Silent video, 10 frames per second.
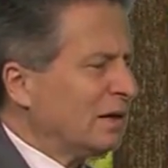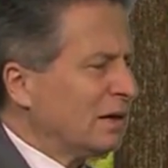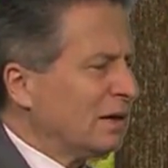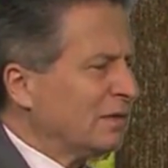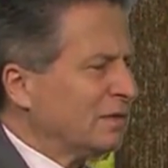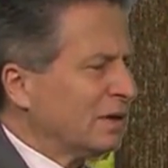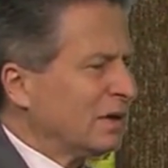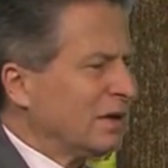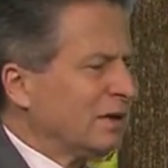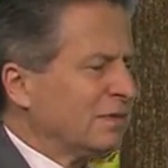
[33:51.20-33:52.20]
If
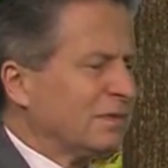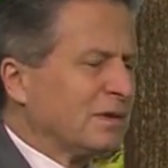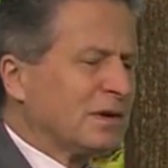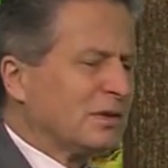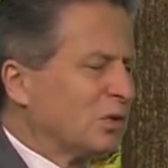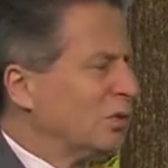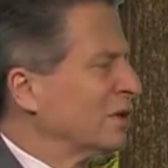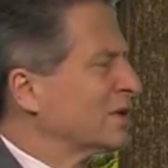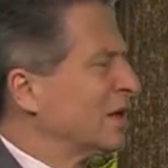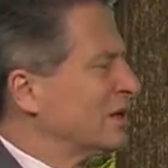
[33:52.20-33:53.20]
under
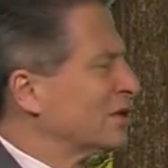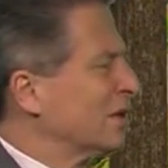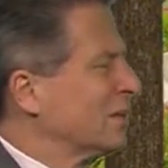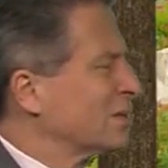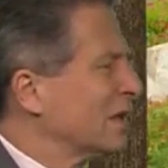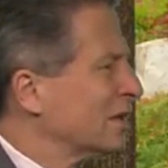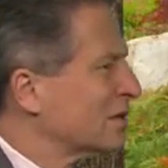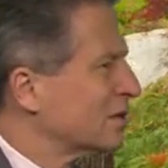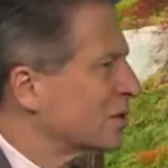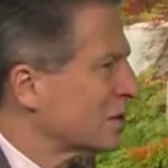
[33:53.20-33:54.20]
worst case
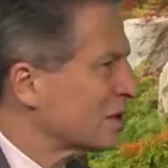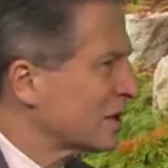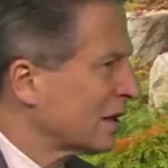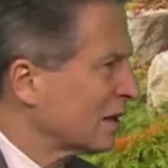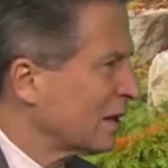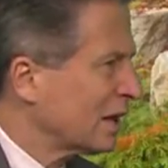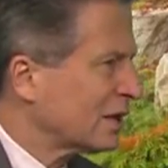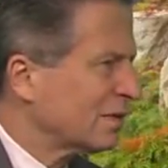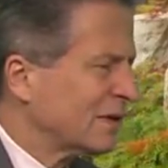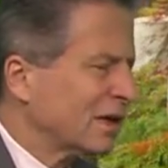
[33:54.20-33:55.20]
circumstances you were stuck in an
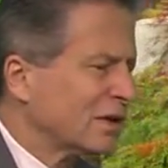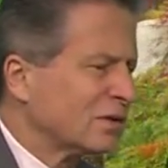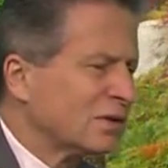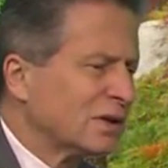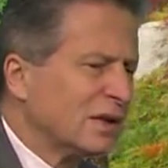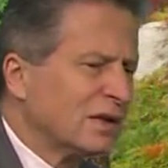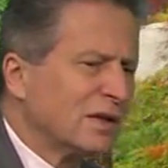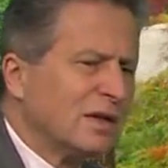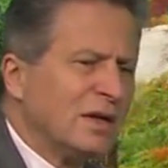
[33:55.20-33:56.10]
elevator or in a